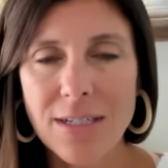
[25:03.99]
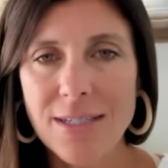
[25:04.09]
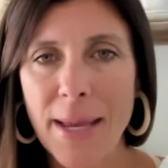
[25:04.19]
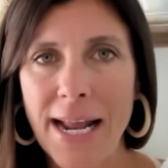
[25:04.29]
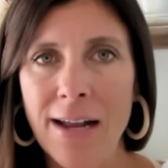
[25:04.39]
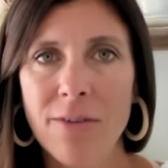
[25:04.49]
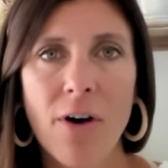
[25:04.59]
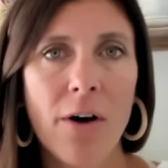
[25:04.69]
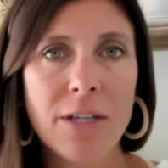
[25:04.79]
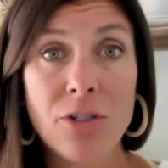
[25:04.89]
made out of
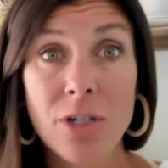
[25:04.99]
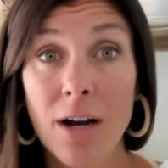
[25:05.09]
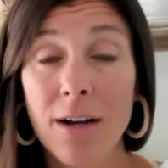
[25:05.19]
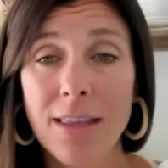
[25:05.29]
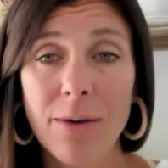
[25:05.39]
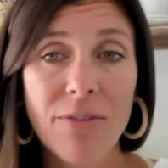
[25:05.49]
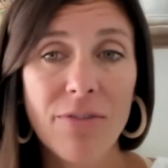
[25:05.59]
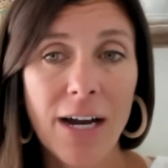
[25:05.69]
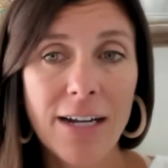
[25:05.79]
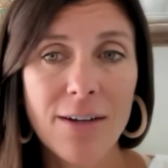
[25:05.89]
all the junk that we
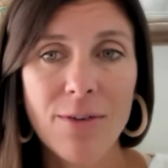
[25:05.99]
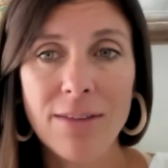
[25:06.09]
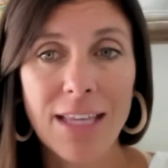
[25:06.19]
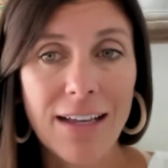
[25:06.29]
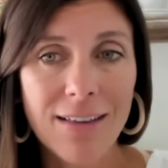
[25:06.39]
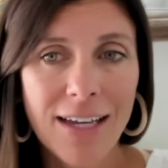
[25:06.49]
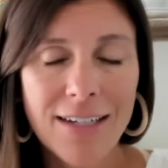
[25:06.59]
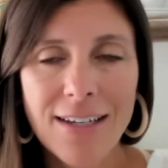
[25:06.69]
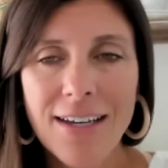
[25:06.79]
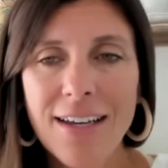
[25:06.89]
find around Lakeland.